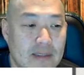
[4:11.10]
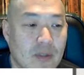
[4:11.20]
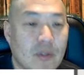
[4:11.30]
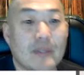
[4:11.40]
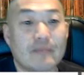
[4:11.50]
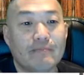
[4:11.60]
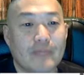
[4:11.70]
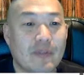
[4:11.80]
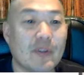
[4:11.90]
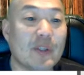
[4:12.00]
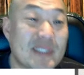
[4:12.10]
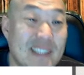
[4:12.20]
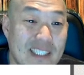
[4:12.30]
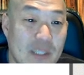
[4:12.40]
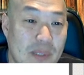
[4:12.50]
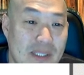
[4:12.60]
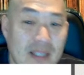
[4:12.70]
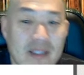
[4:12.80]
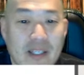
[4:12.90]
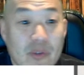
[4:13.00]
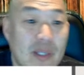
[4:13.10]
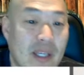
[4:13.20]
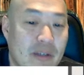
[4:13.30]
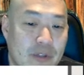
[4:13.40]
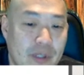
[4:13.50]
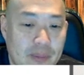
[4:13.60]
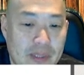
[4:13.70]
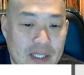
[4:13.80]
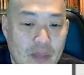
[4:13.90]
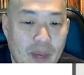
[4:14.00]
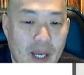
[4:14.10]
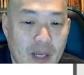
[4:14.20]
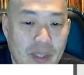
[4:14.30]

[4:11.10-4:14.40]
Or if you use 60%, then you only get 40% back.